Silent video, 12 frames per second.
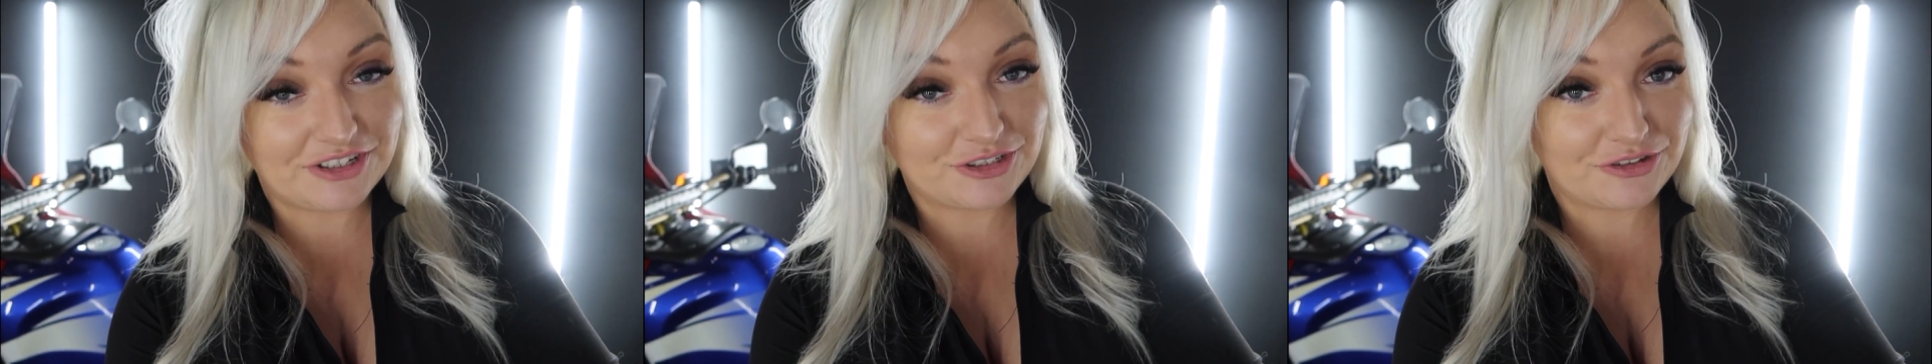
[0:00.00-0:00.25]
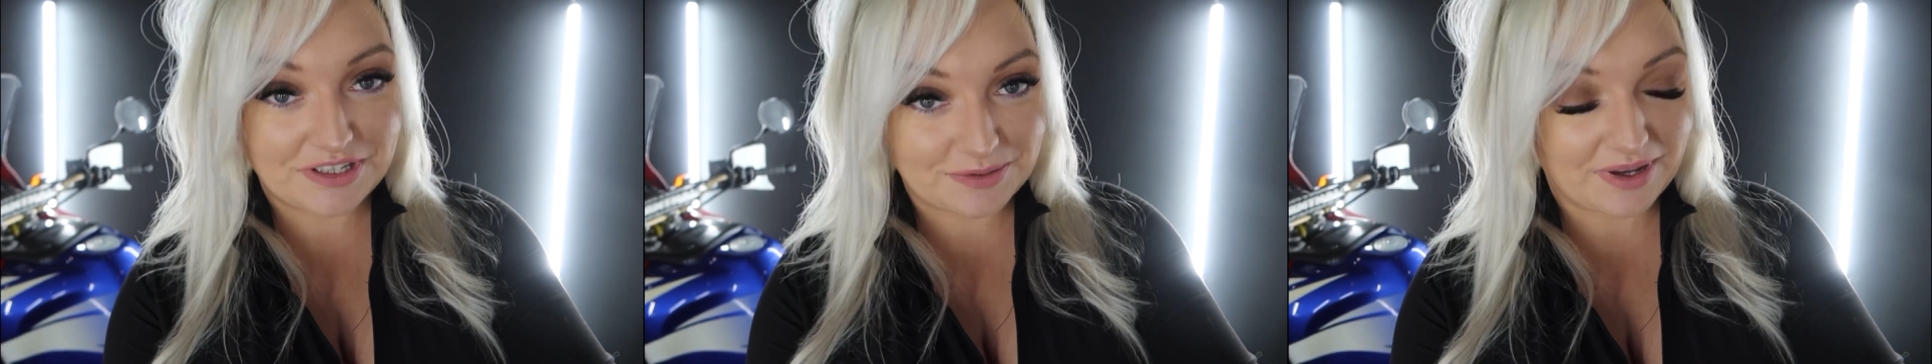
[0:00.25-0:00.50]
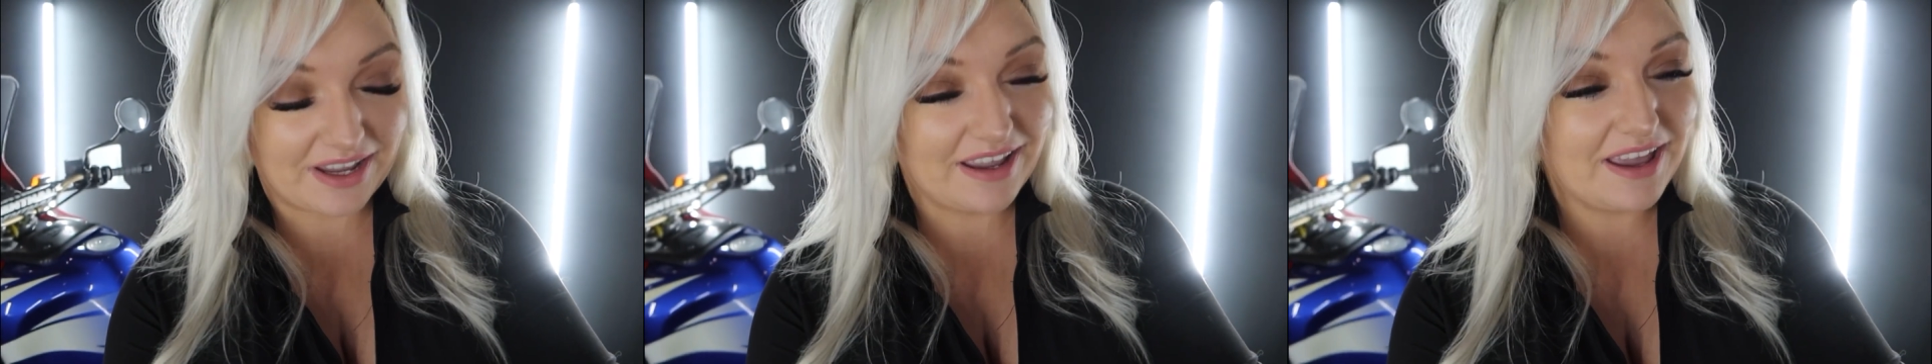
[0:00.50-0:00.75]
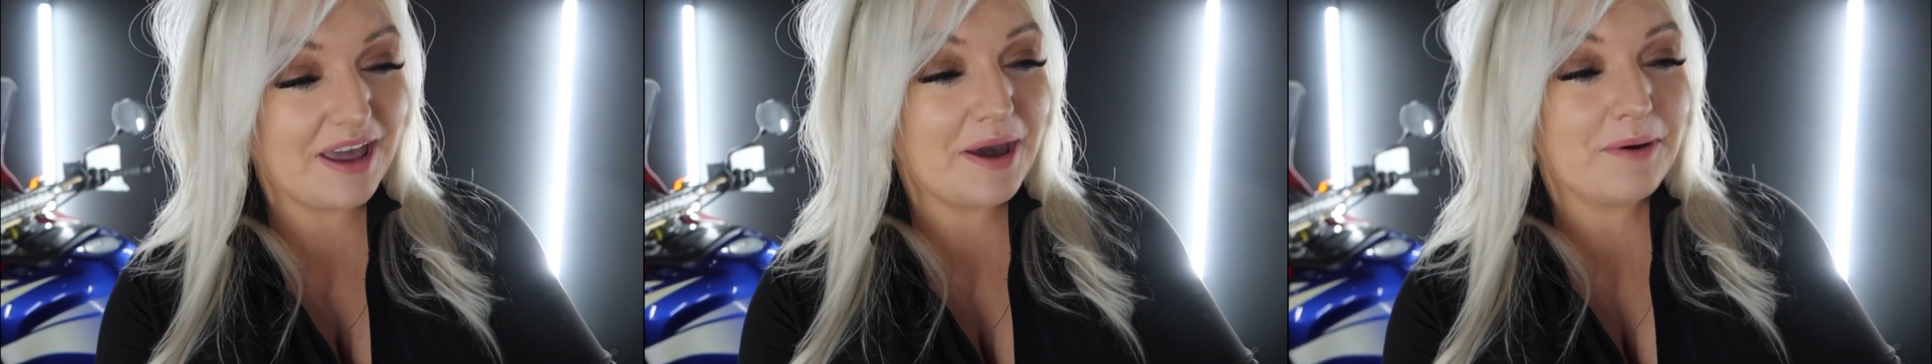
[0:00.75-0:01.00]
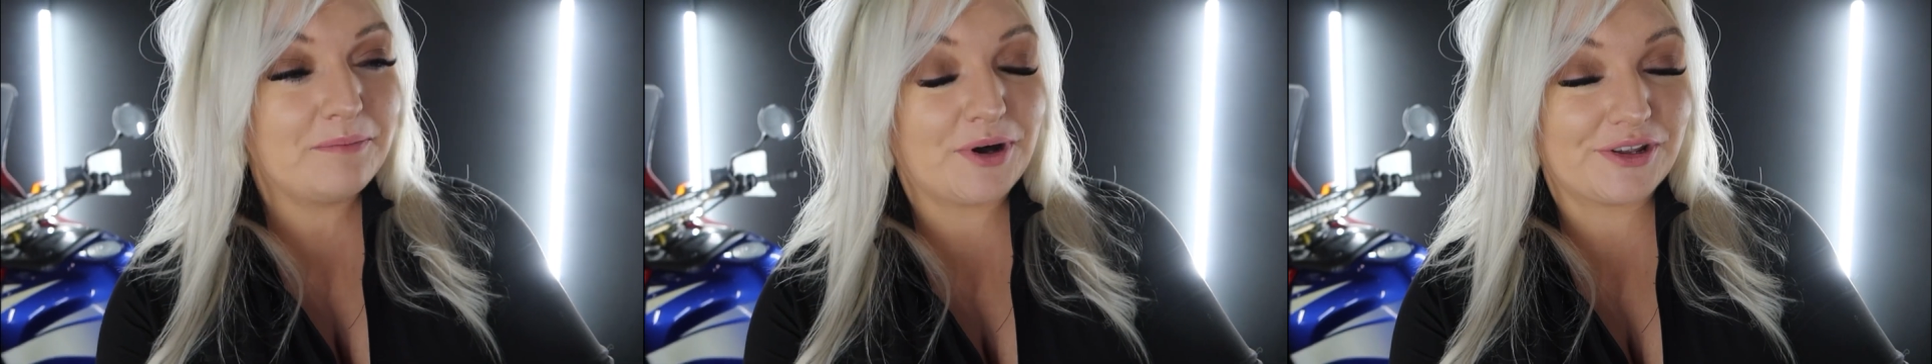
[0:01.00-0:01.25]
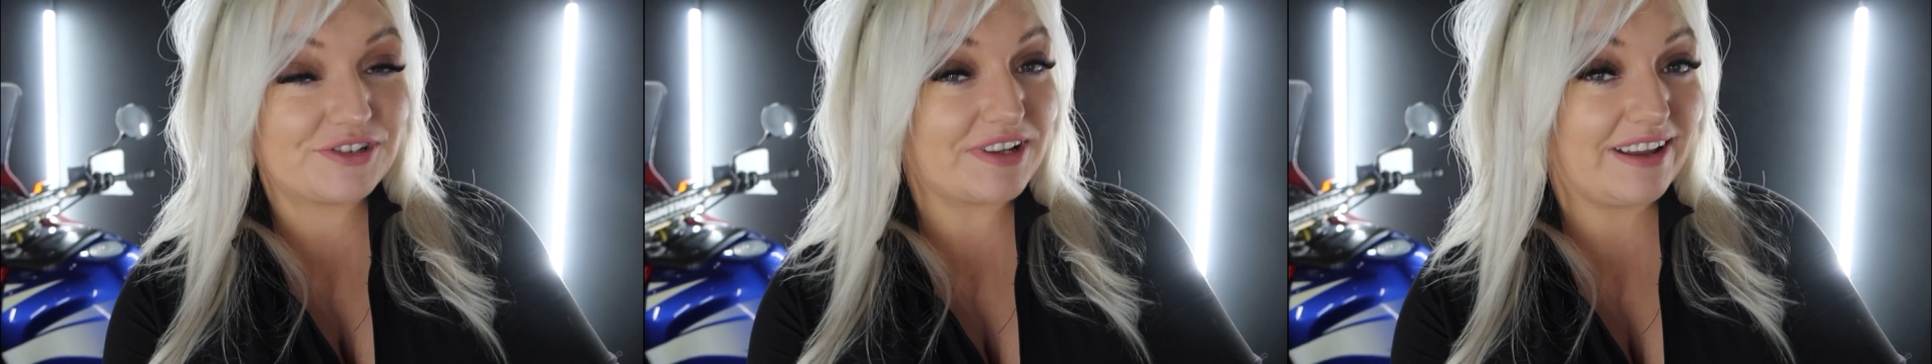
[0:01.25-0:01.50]
to do it this way,
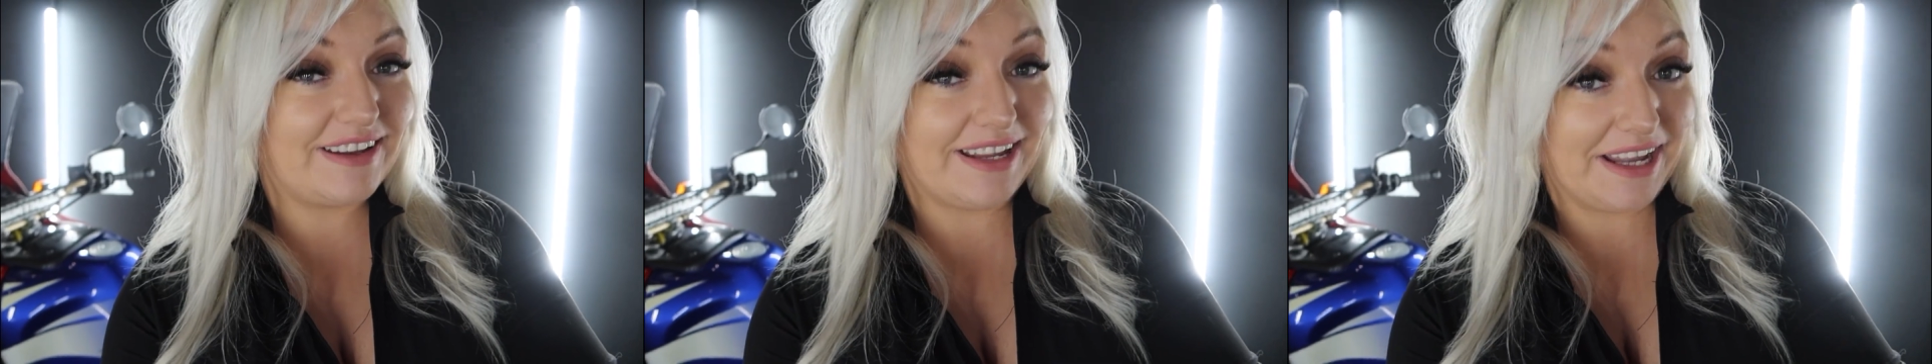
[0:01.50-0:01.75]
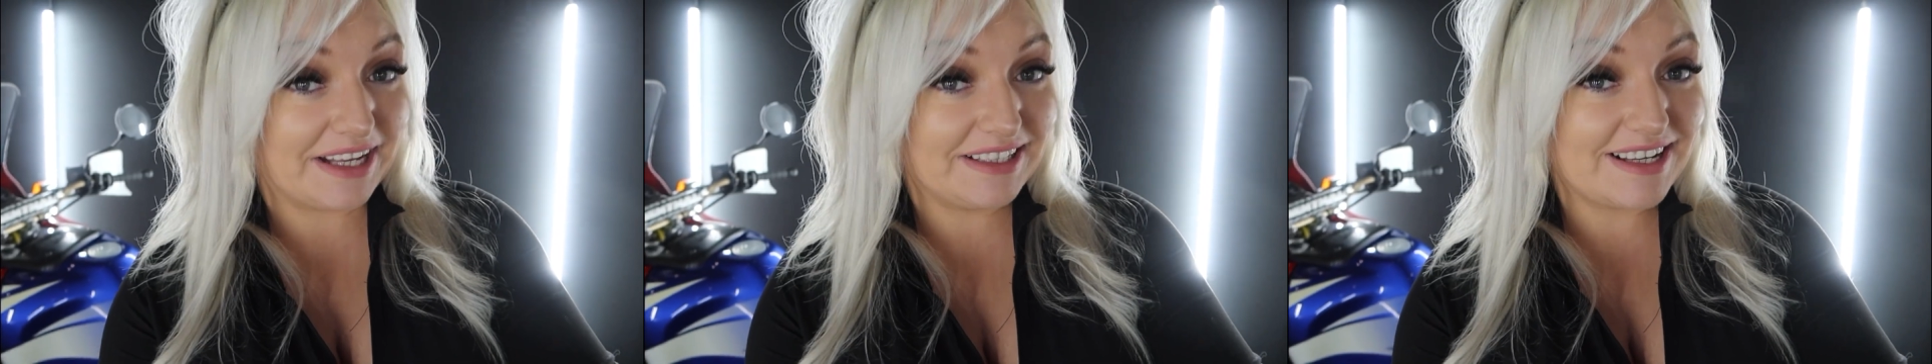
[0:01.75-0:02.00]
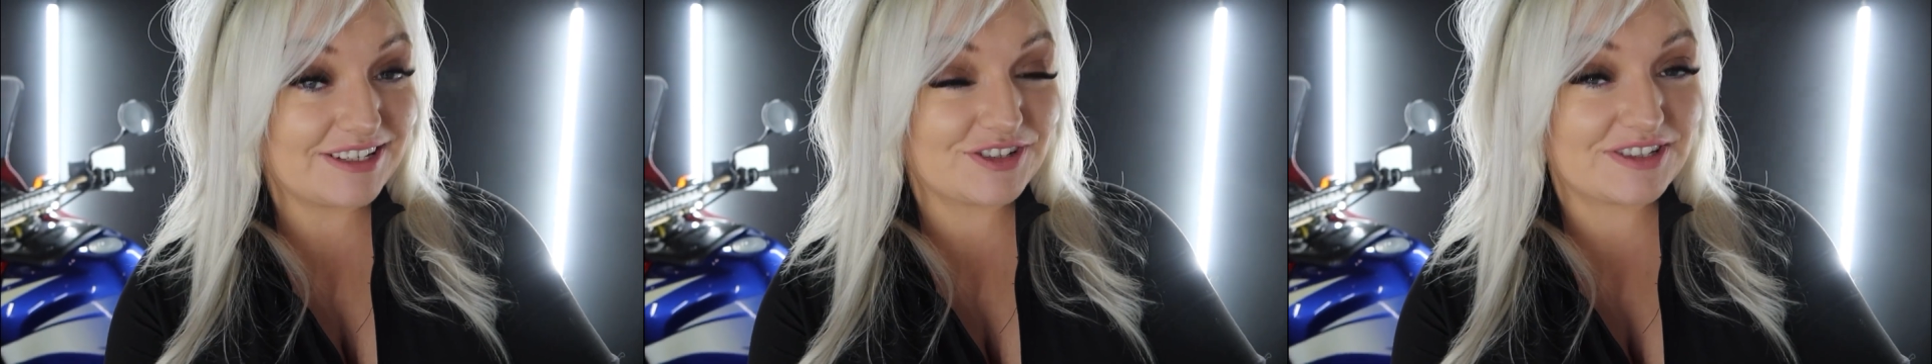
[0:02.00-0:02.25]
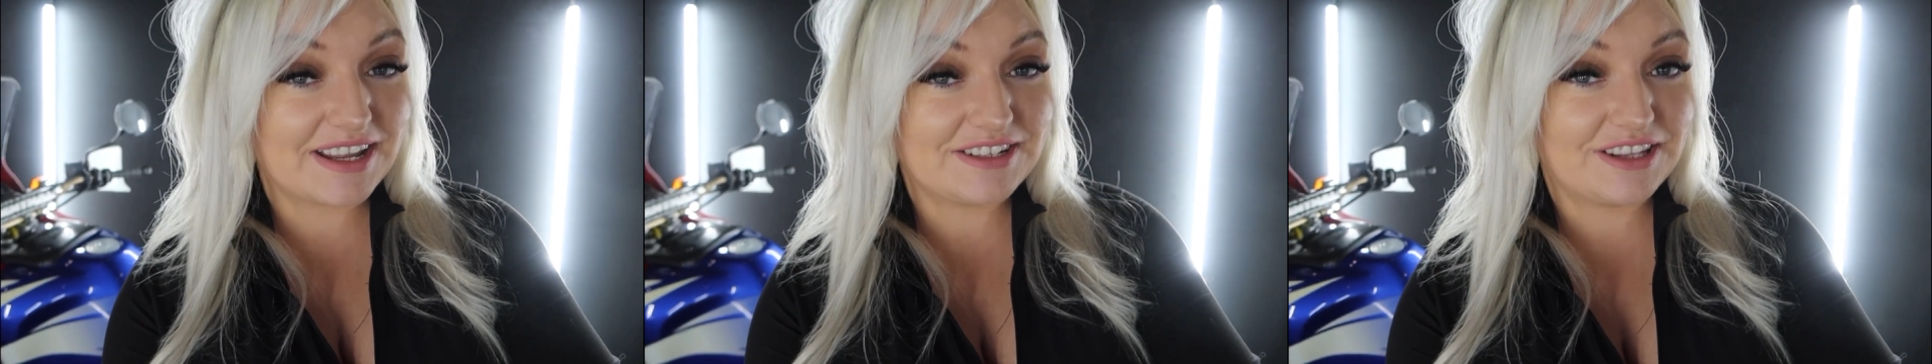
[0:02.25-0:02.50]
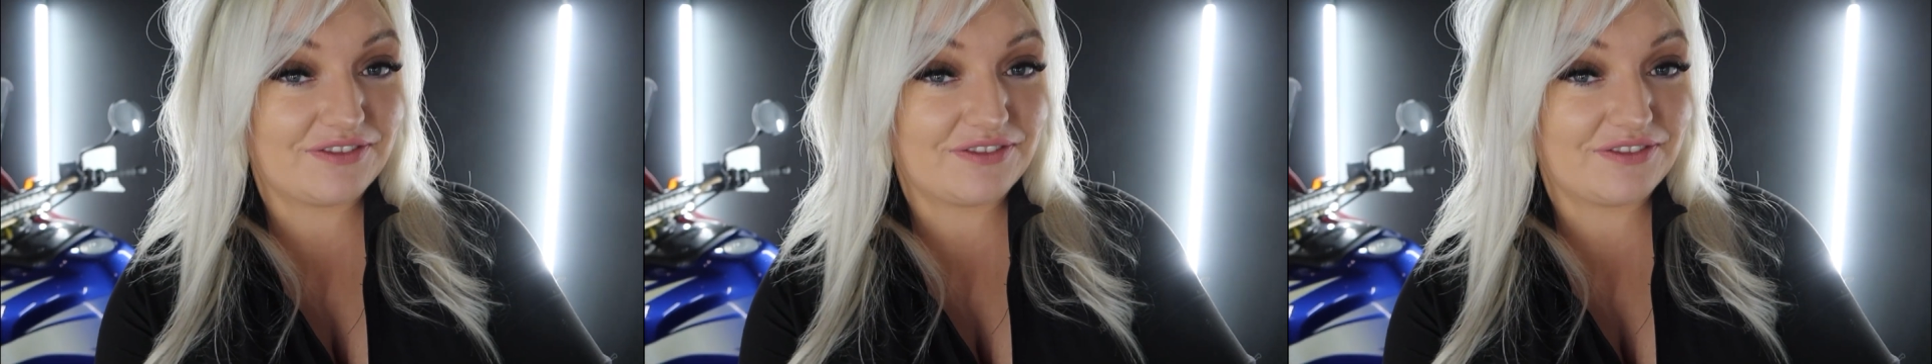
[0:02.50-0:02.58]
but yeah, let's just get into the